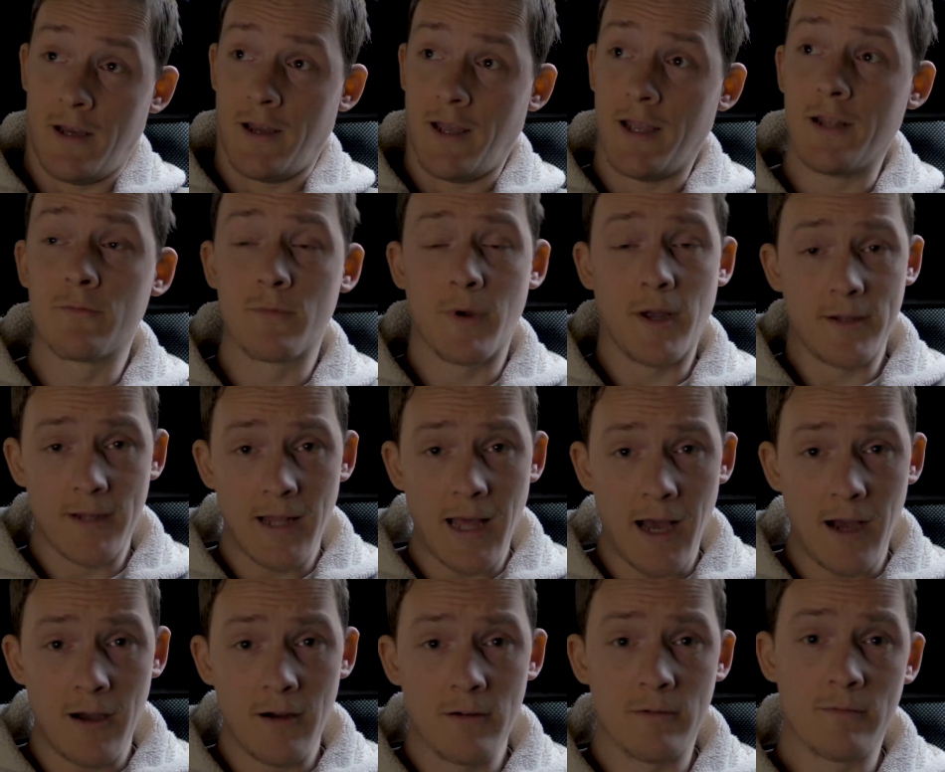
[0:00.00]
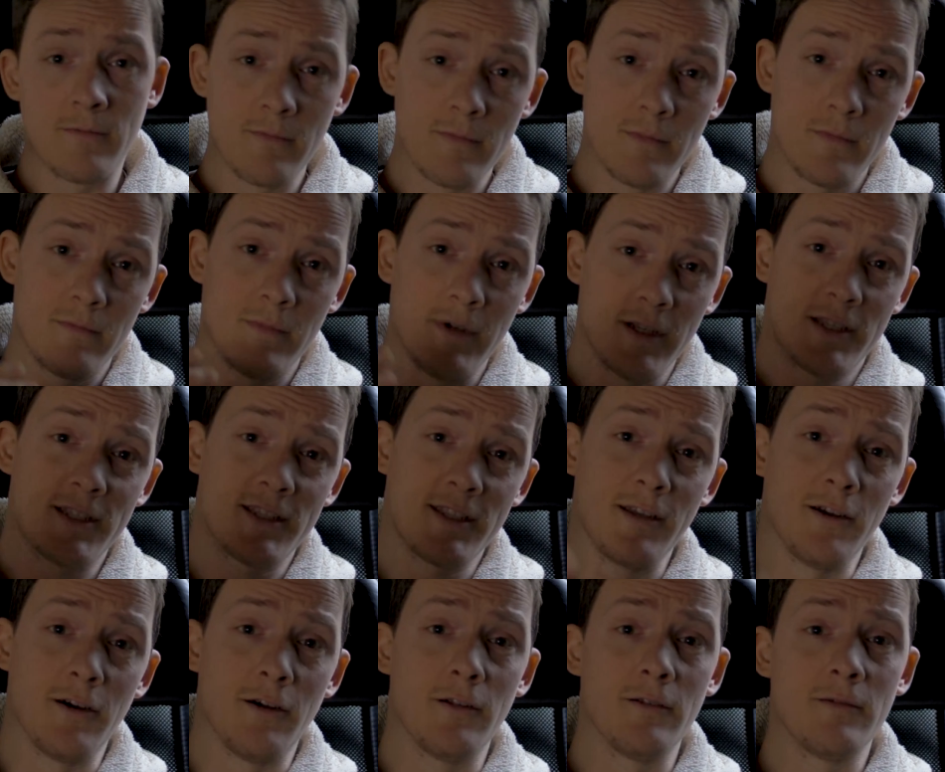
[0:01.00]
in right now, it's
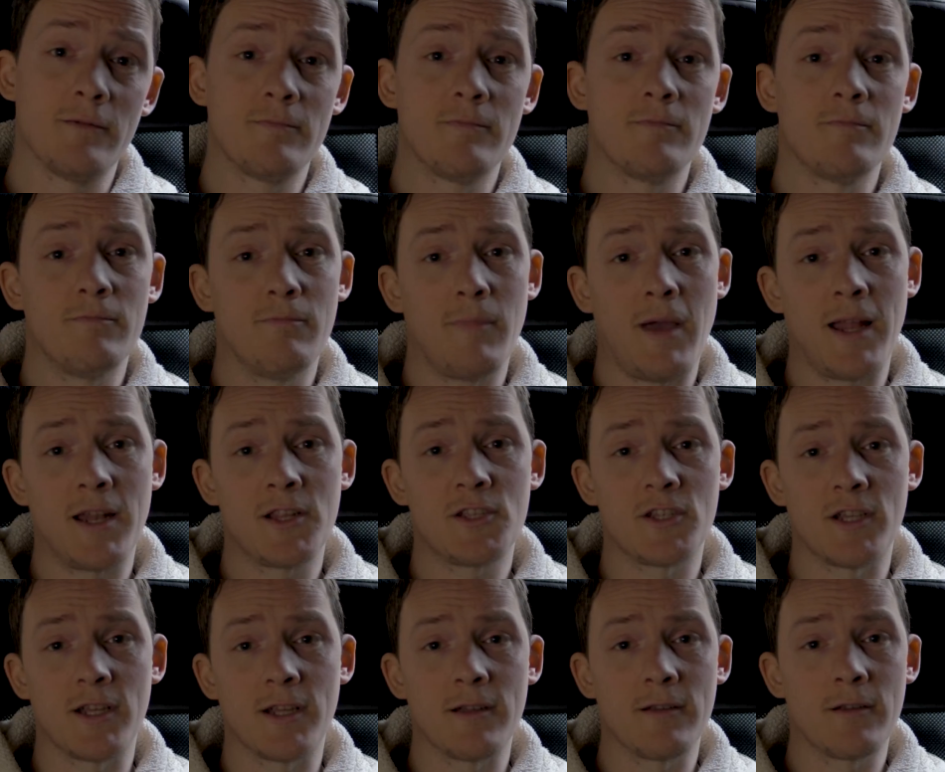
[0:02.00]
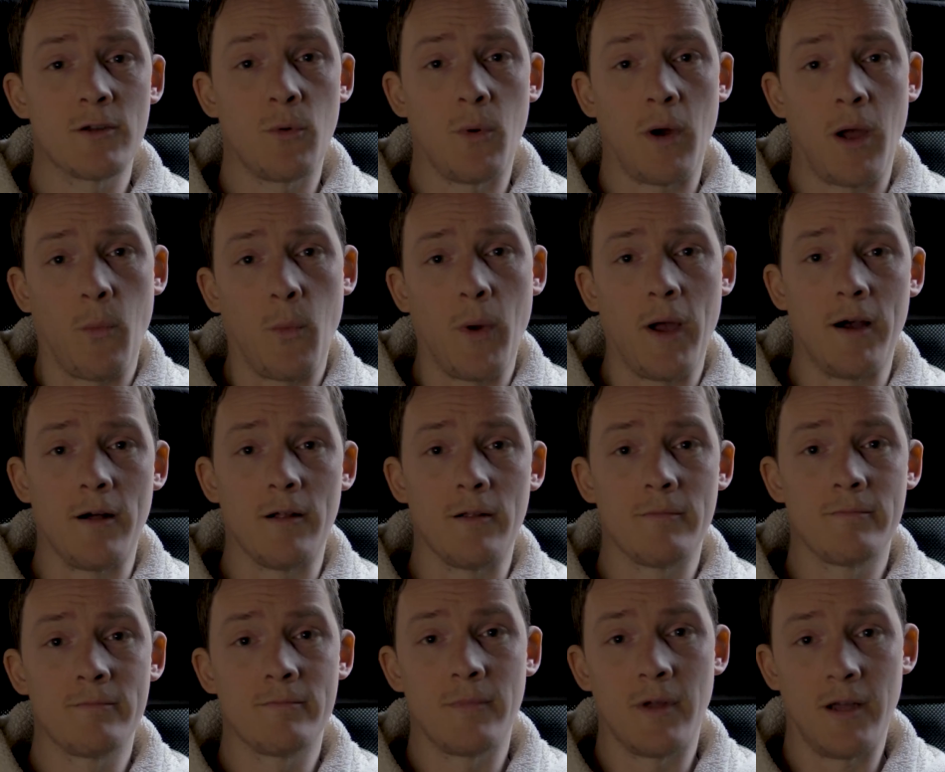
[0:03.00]
still managing quite
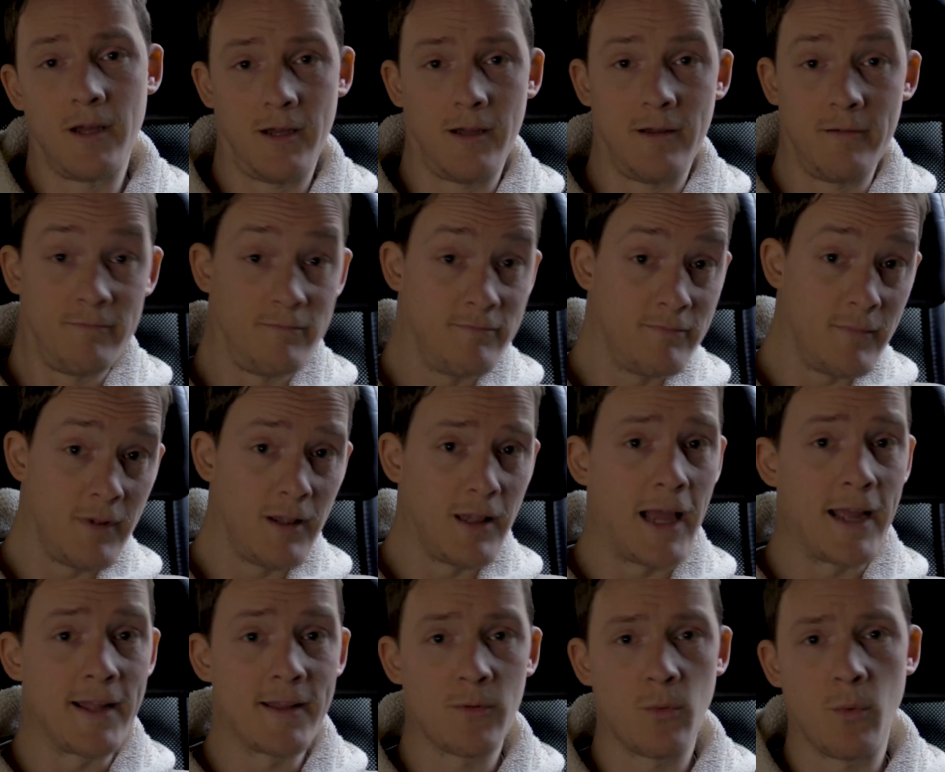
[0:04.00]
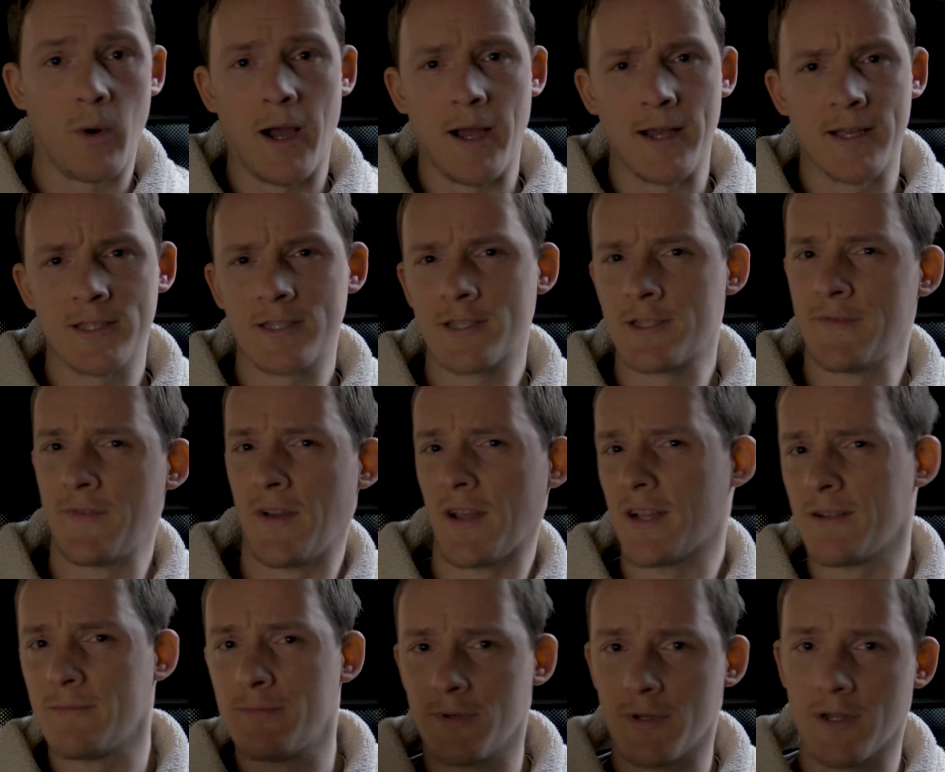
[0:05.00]
well, light-wise, if I
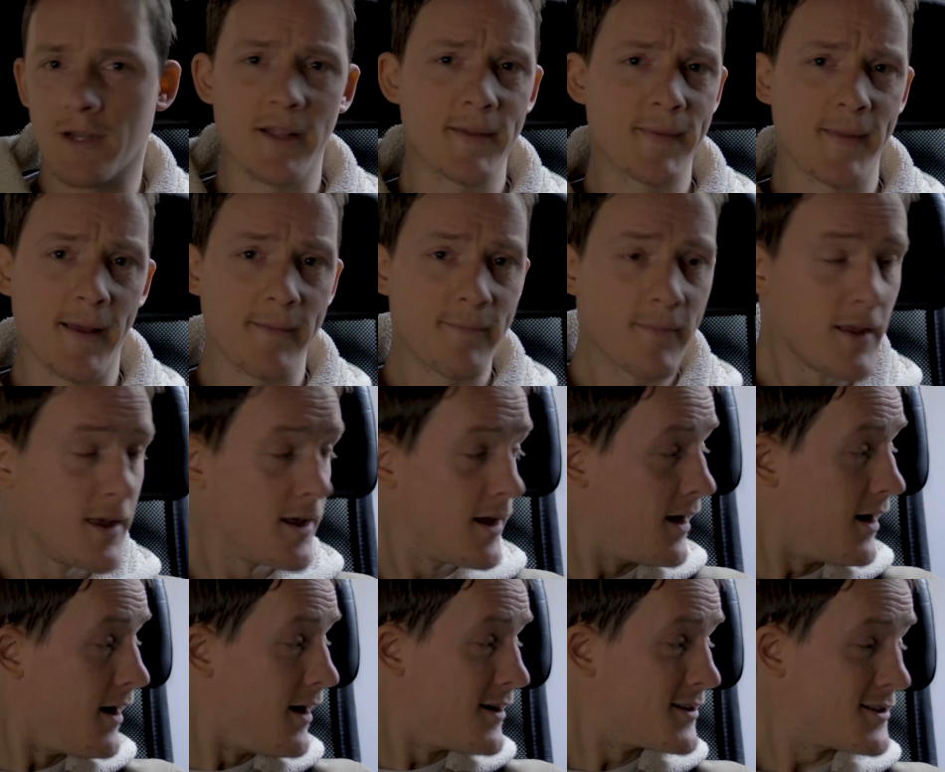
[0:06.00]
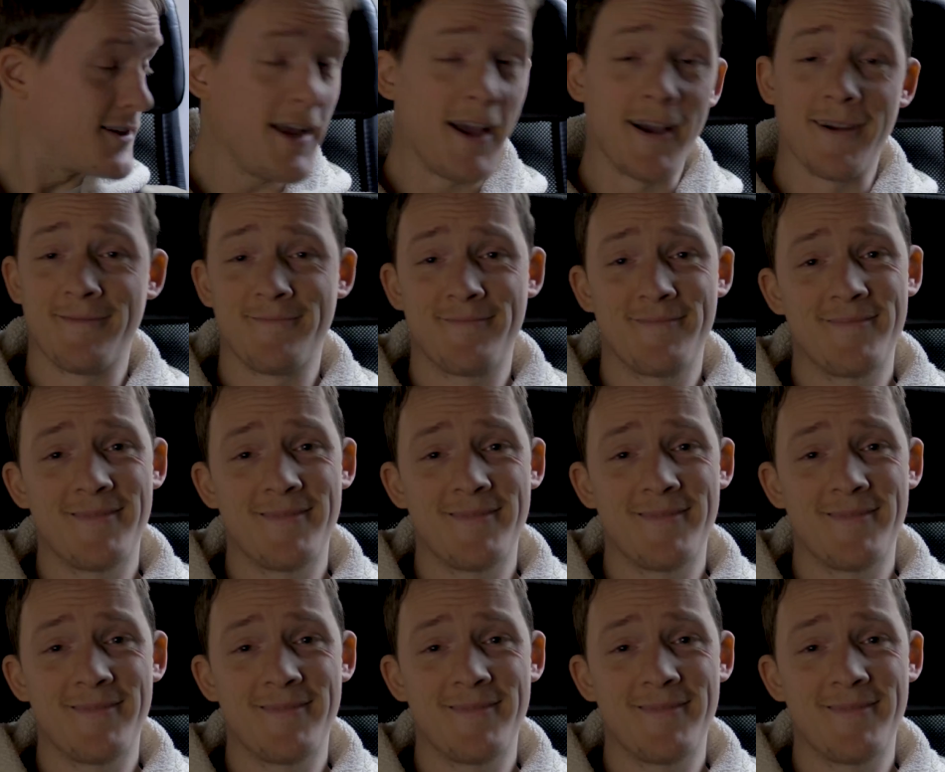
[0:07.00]
can put it like that. So yeah,